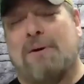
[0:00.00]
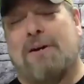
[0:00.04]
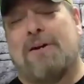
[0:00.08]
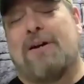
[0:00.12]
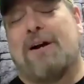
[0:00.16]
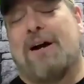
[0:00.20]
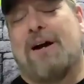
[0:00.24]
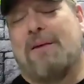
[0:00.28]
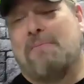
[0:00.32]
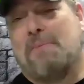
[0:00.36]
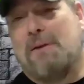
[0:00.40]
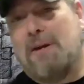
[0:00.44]

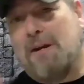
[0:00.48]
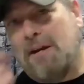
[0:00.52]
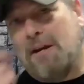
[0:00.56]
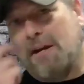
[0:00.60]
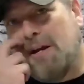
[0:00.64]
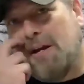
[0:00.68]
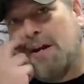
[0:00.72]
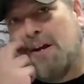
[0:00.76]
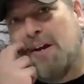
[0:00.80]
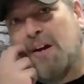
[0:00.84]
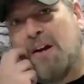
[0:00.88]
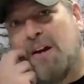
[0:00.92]
comic IP,
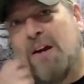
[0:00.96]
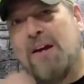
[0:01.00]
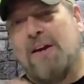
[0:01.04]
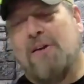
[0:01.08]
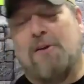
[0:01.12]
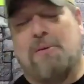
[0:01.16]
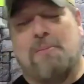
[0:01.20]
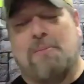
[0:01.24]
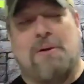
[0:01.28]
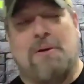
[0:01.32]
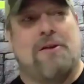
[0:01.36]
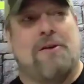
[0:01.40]
it
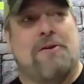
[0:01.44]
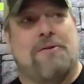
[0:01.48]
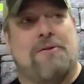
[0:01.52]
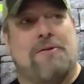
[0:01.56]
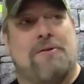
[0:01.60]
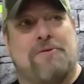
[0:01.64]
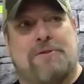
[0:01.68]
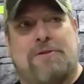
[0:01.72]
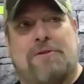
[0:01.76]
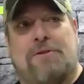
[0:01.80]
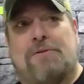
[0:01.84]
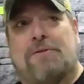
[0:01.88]
would be
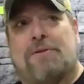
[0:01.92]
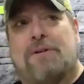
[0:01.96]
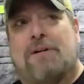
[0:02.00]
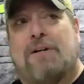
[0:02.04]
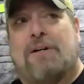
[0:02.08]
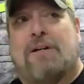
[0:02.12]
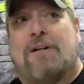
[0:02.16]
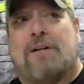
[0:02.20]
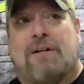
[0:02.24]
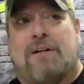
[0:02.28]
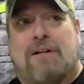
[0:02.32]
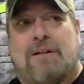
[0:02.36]
those two.
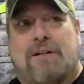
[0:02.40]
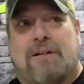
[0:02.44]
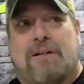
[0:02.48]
